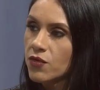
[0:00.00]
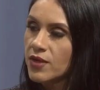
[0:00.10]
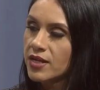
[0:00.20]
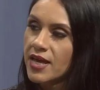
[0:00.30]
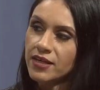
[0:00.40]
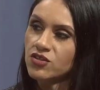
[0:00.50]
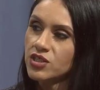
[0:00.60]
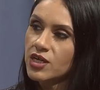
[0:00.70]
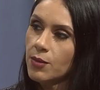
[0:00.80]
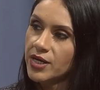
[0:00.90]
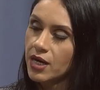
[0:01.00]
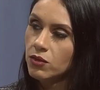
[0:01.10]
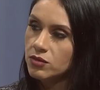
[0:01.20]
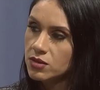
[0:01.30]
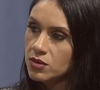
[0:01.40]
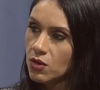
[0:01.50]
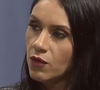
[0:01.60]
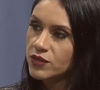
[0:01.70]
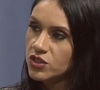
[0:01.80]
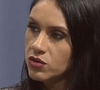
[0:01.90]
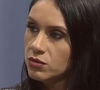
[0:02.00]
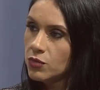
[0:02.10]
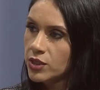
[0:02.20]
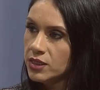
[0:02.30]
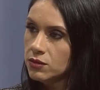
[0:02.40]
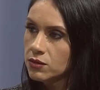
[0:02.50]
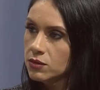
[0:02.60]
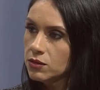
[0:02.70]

that energy coming out of the student body?